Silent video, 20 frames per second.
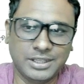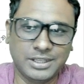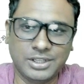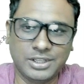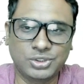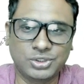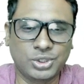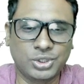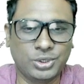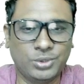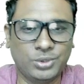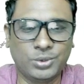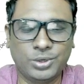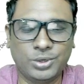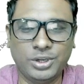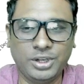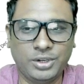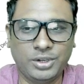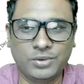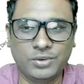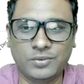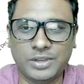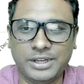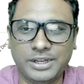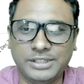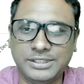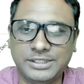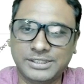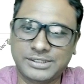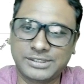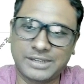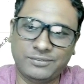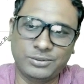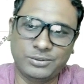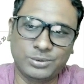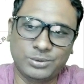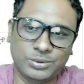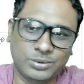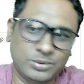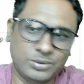so you don't need to worry. Just have
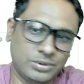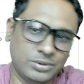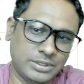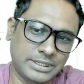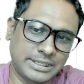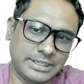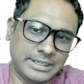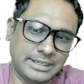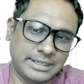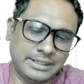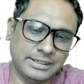to